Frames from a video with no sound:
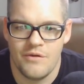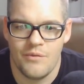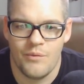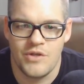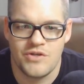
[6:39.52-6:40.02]

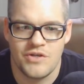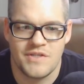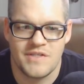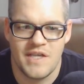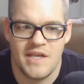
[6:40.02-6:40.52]
what you should
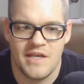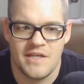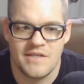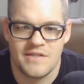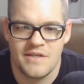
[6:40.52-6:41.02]
see
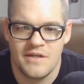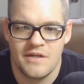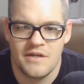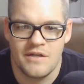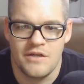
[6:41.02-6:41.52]
is
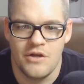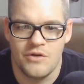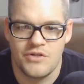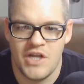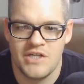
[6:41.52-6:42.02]
no
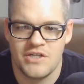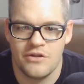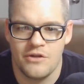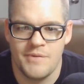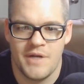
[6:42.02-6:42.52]
change
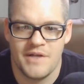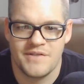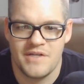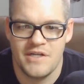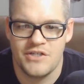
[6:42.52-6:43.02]
in
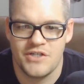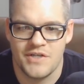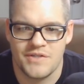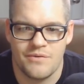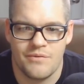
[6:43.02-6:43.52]
luminosity,
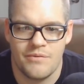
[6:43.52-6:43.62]
just